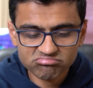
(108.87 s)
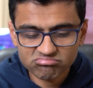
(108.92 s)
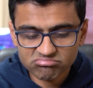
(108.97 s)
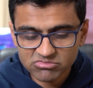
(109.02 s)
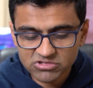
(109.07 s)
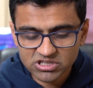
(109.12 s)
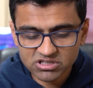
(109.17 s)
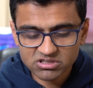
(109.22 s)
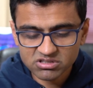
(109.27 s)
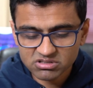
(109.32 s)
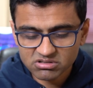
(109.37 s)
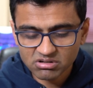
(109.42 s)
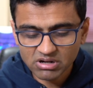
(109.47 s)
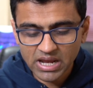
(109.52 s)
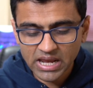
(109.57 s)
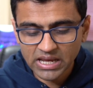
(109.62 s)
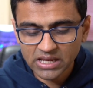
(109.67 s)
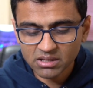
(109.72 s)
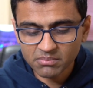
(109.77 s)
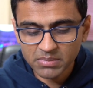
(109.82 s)
just
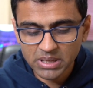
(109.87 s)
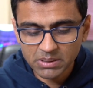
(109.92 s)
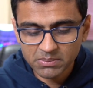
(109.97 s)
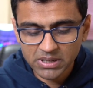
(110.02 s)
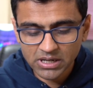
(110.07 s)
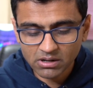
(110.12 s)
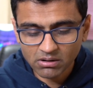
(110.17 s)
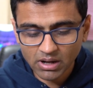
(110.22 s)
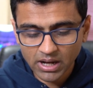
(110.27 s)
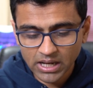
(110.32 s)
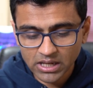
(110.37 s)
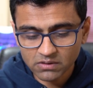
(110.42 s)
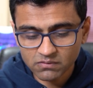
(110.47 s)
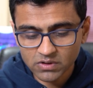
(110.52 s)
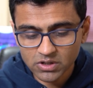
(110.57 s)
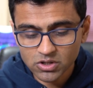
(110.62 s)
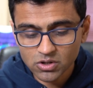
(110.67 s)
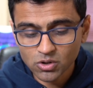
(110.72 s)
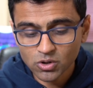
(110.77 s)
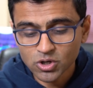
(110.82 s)
trying a baby crying
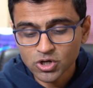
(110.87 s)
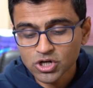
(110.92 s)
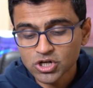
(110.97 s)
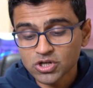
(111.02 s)
video